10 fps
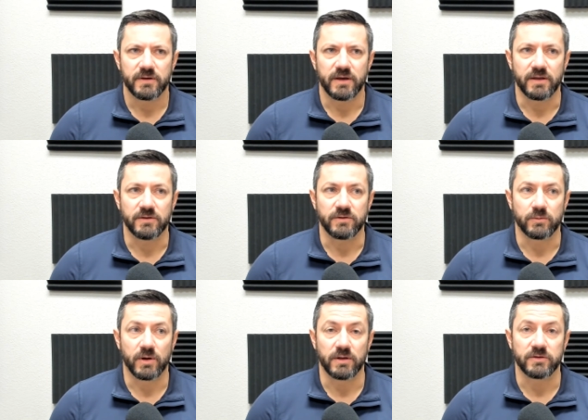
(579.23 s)
and you're
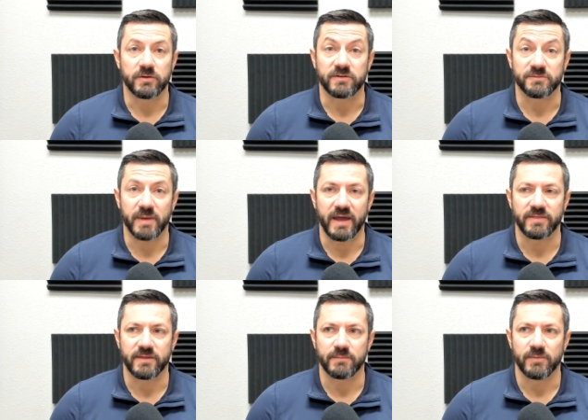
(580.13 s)
willing to expand
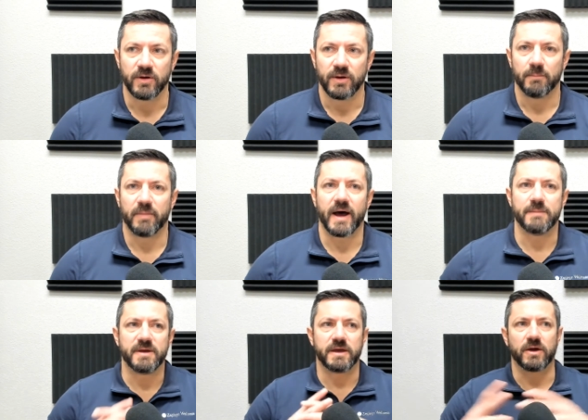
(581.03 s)
them by
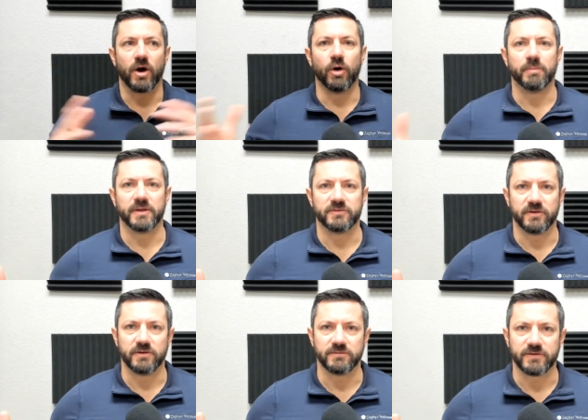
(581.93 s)
being open to
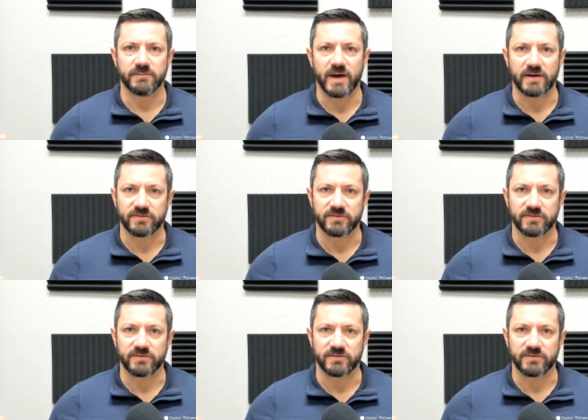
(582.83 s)
new feedback.